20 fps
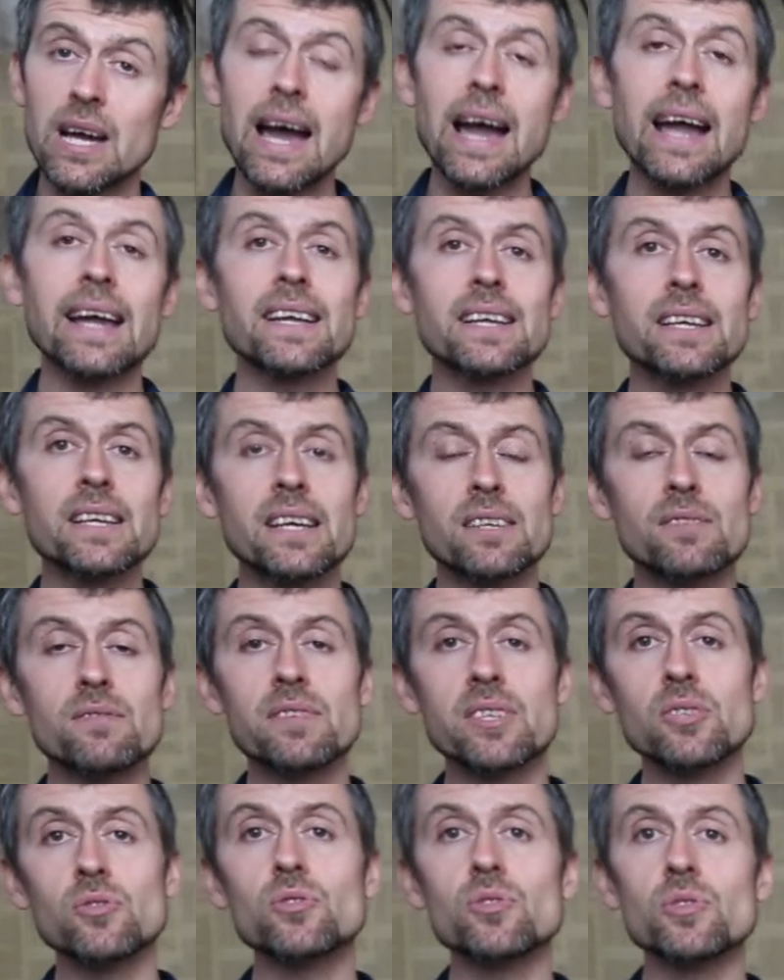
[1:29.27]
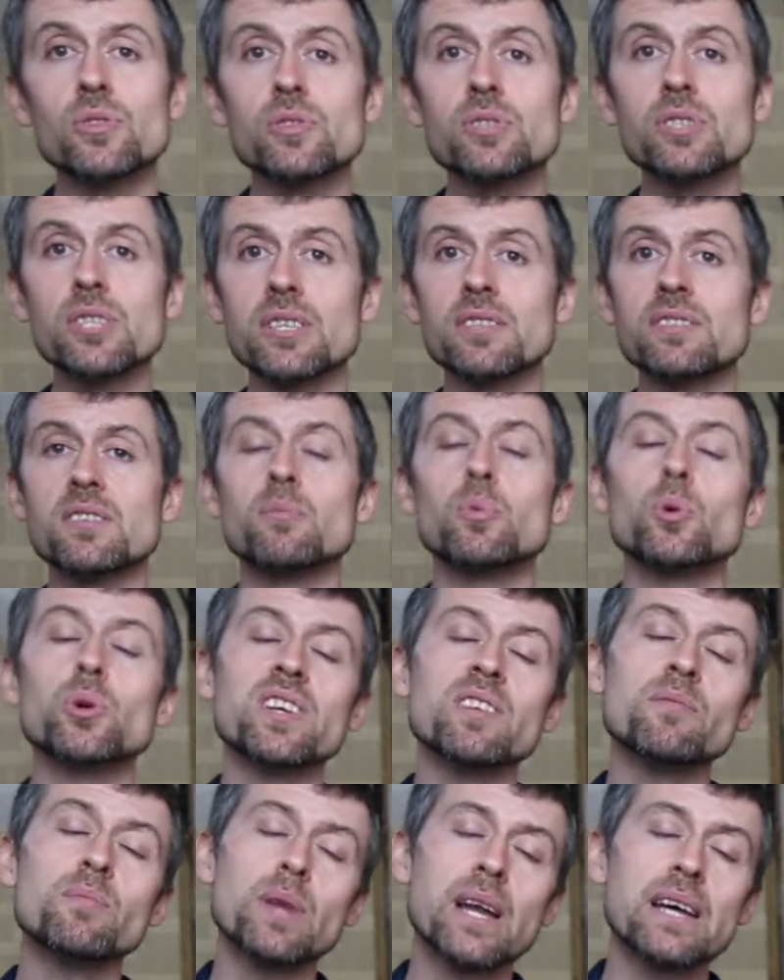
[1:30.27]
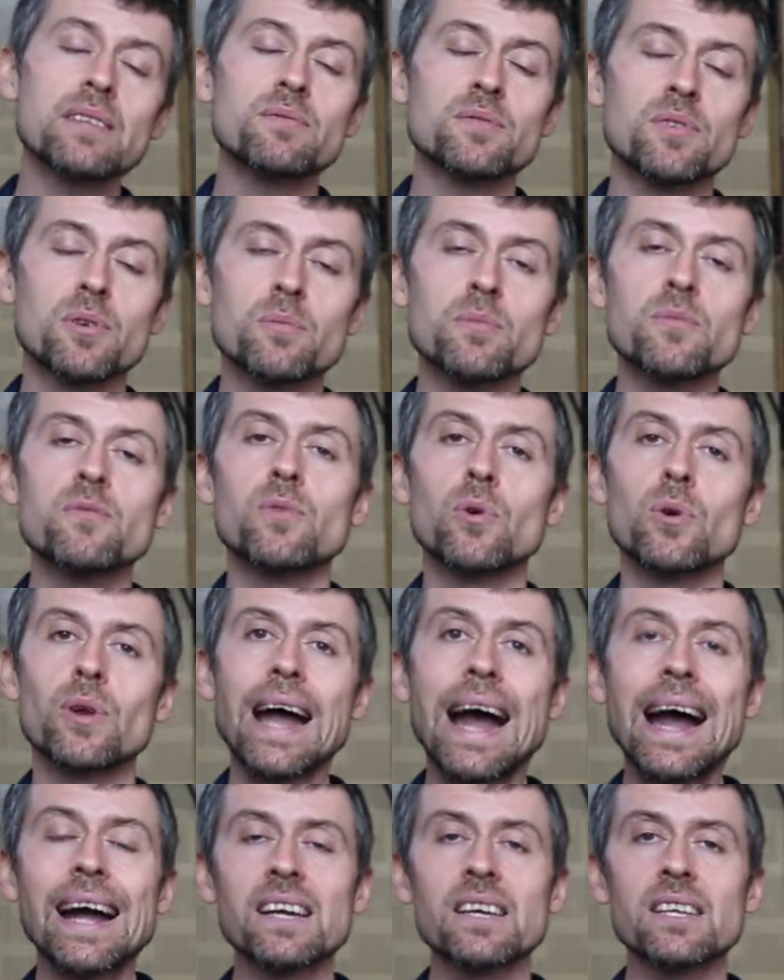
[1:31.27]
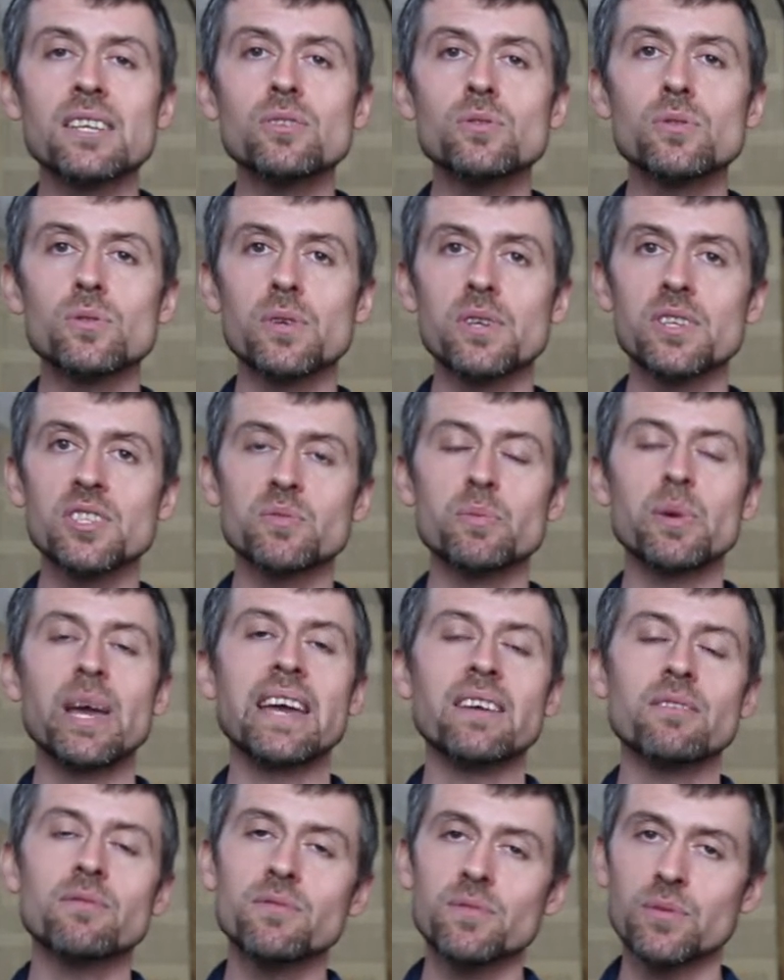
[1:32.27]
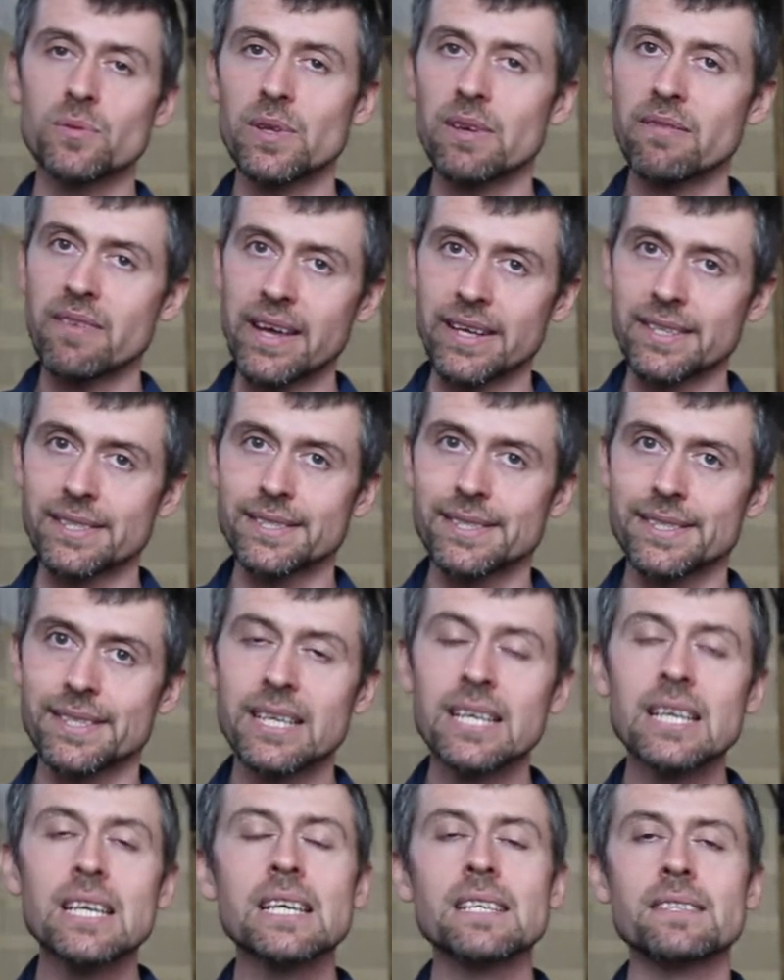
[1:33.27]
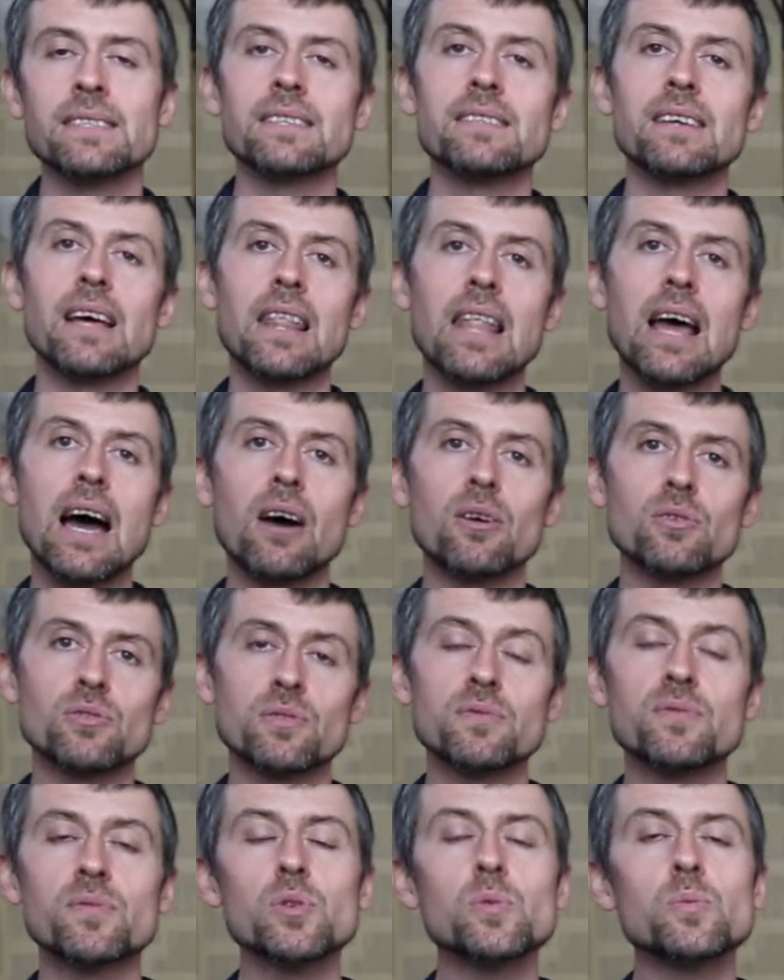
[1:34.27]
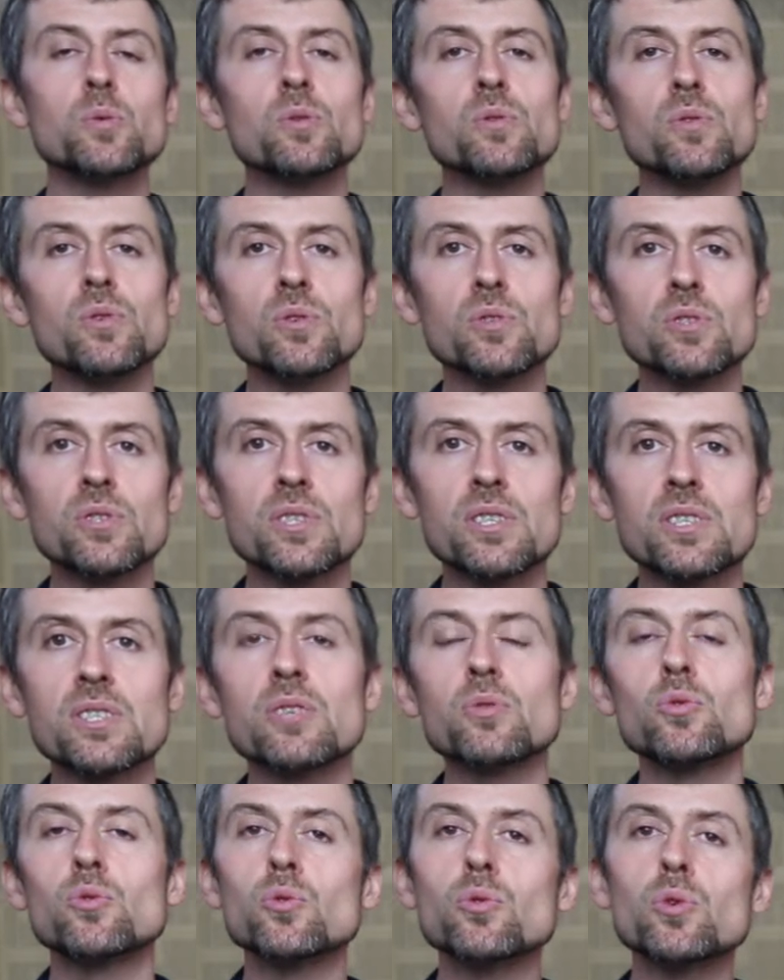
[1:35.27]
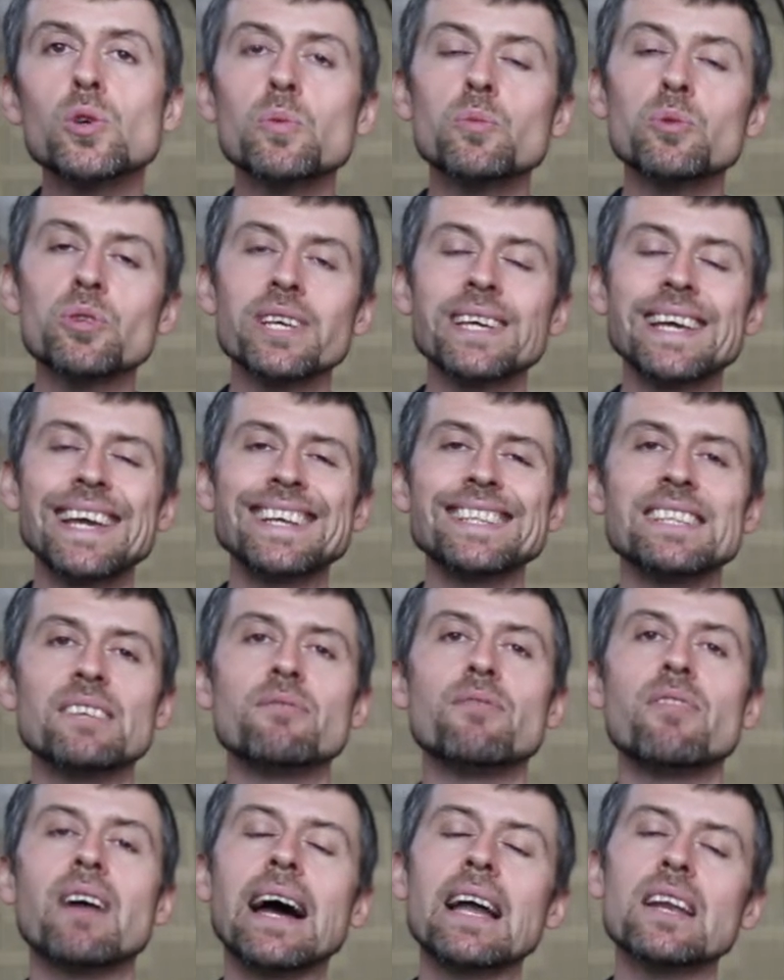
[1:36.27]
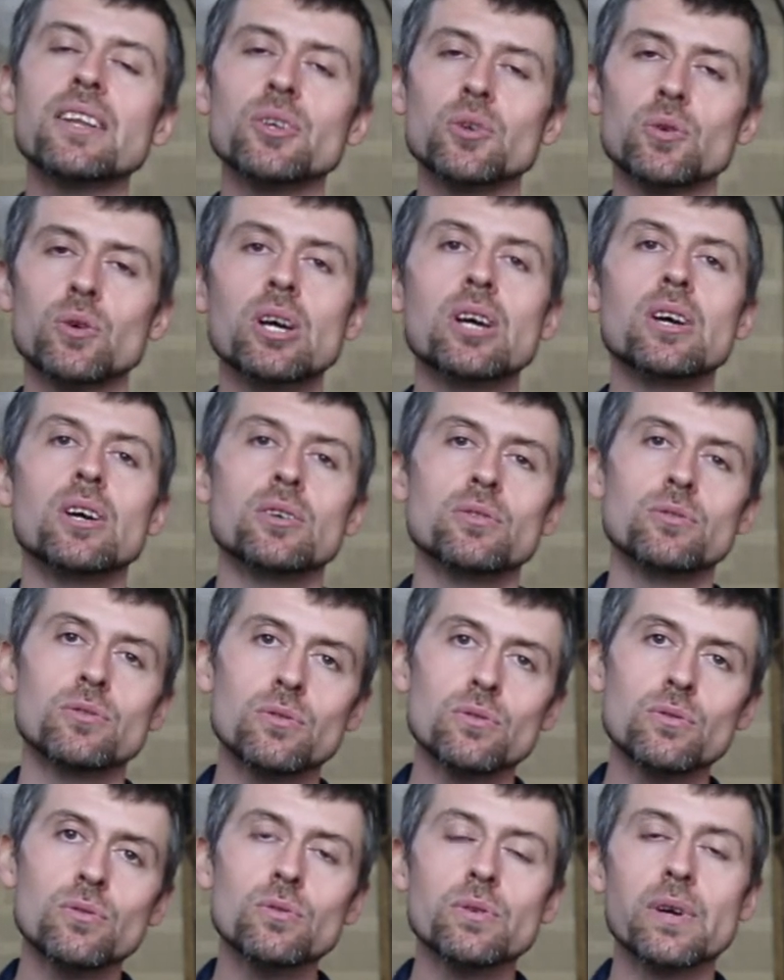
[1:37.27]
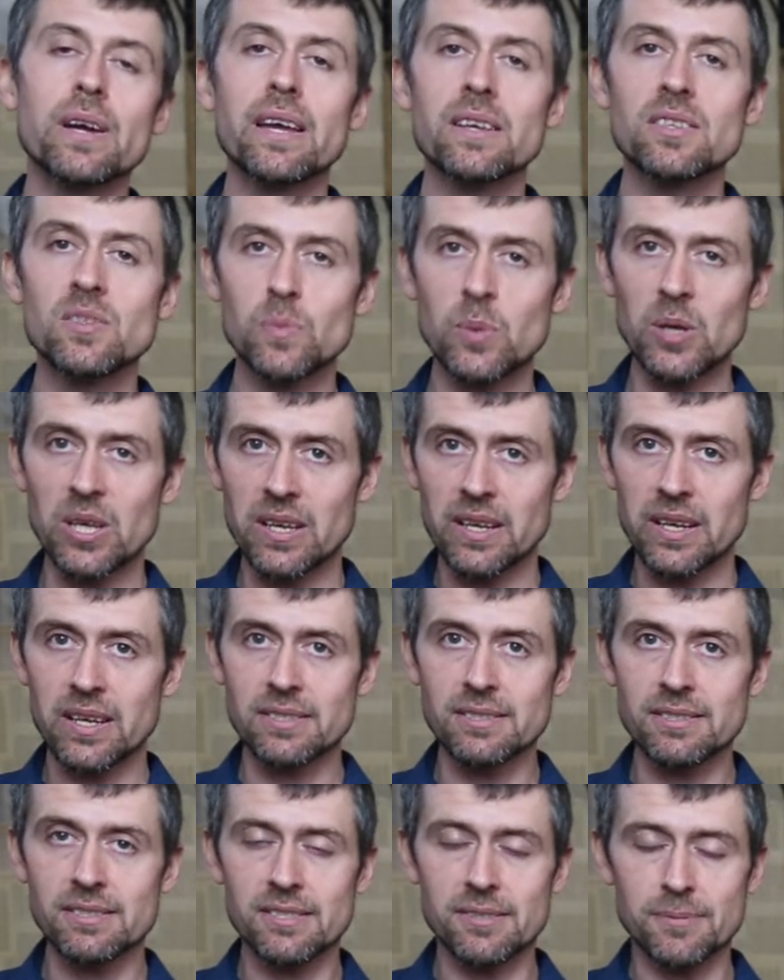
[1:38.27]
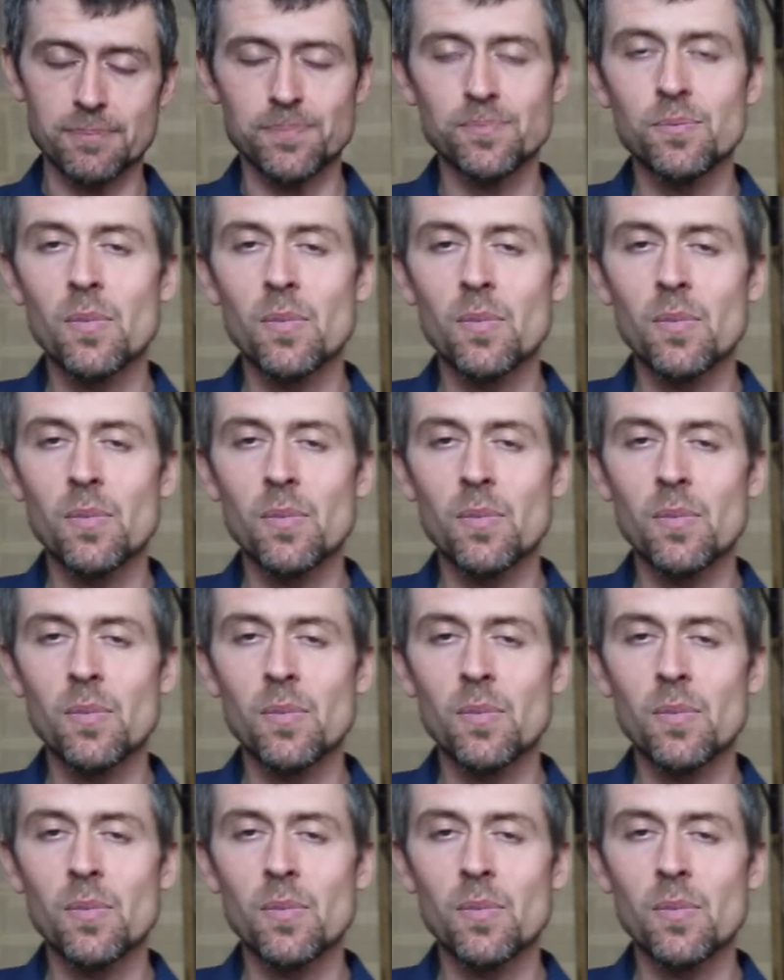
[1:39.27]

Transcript: Agri Adventures is a booking platform for agri-tourism and food events that allows a food producer to communicate the value through experience.